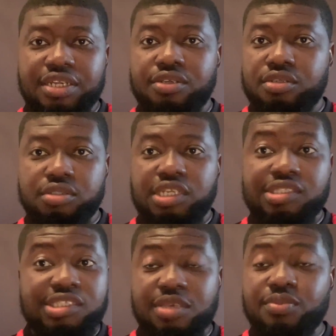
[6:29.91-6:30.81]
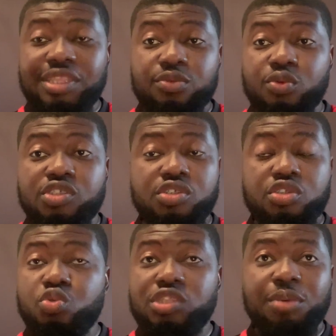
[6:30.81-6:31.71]
And the team that was
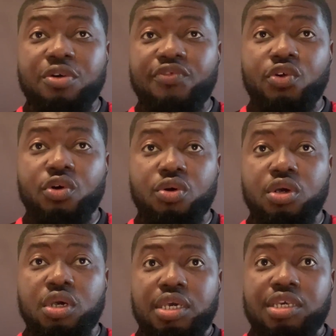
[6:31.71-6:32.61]
suitable for